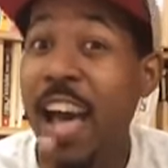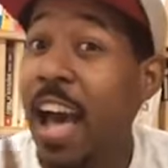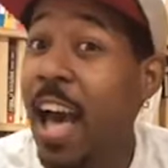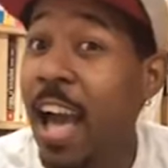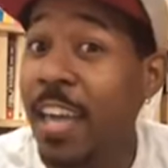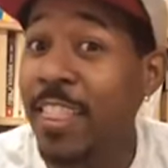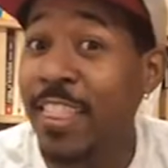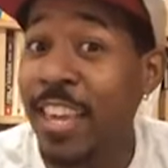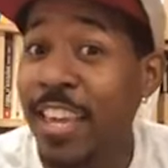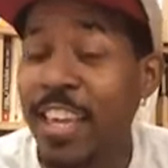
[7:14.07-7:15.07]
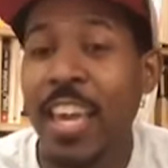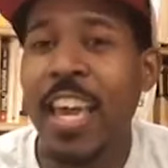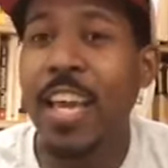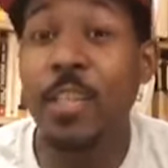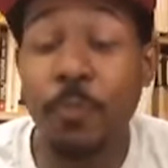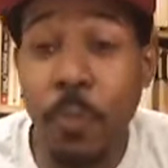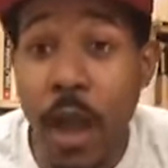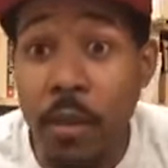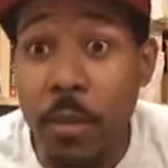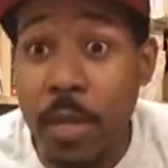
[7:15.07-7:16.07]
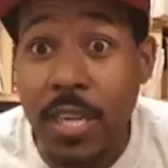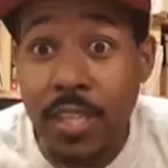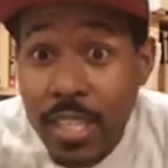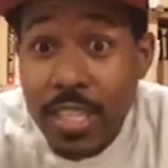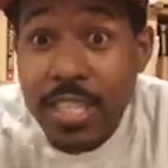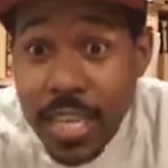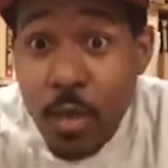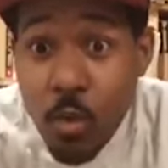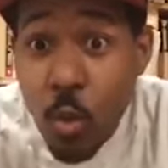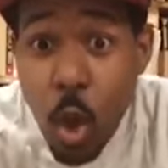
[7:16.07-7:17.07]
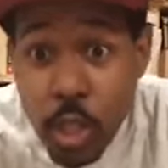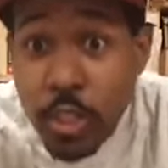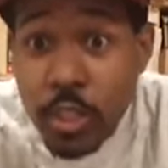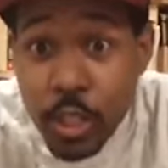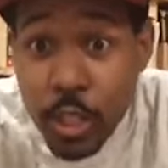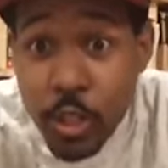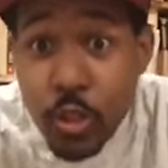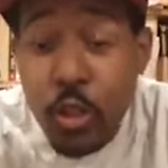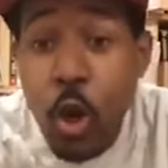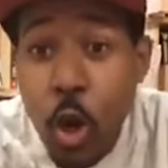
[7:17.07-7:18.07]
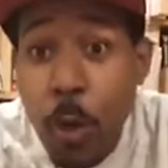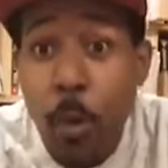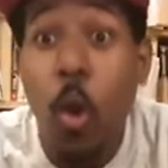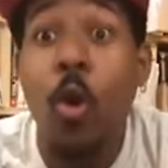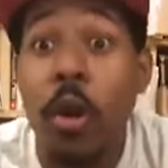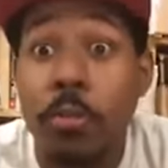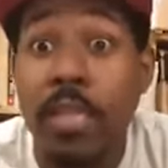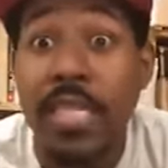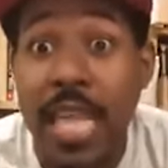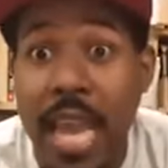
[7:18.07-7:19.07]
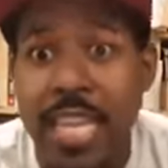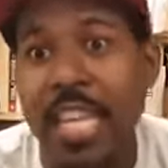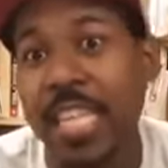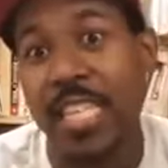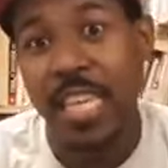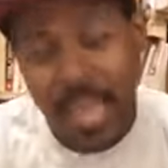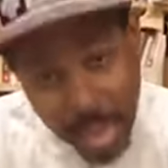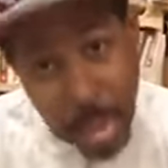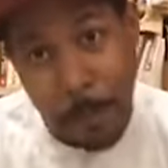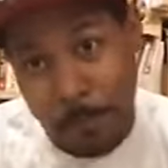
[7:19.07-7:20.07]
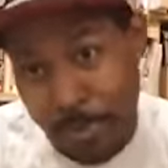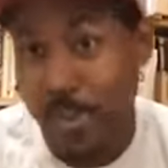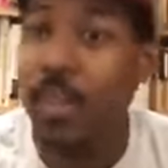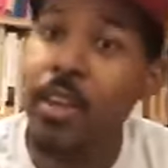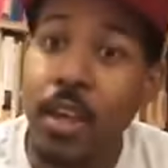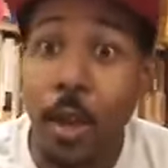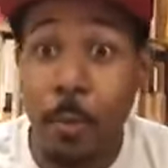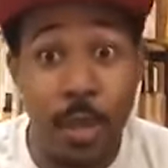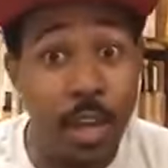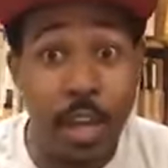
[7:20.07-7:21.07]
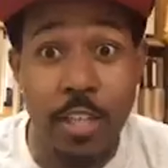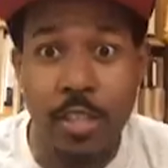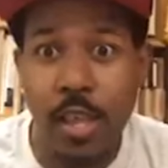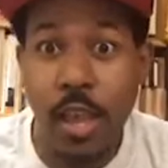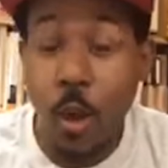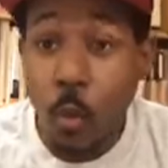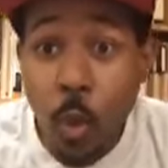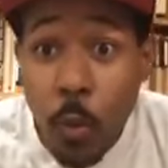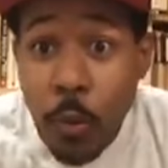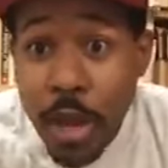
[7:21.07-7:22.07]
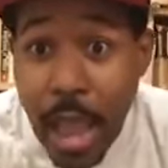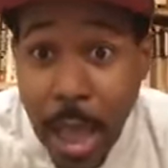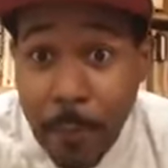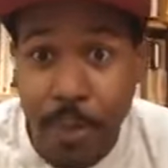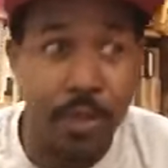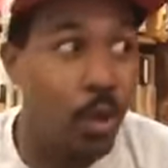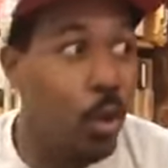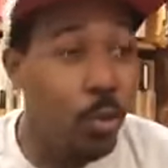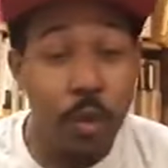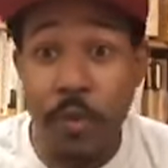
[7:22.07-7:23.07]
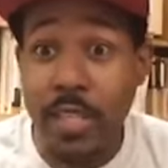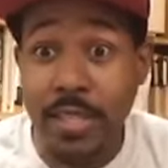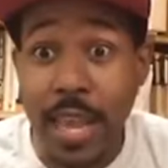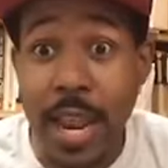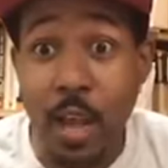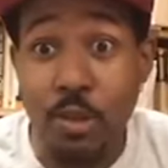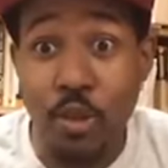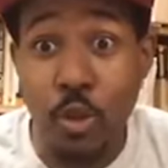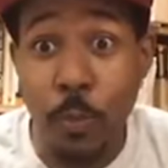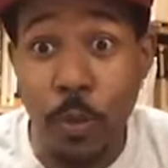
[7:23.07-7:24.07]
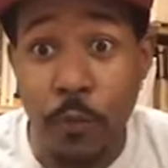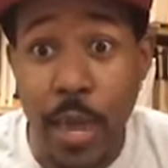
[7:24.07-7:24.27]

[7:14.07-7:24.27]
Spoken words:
I think it's probably because he didn't want to disturb or upset his caps. Because what would happen? Well, if he sat down super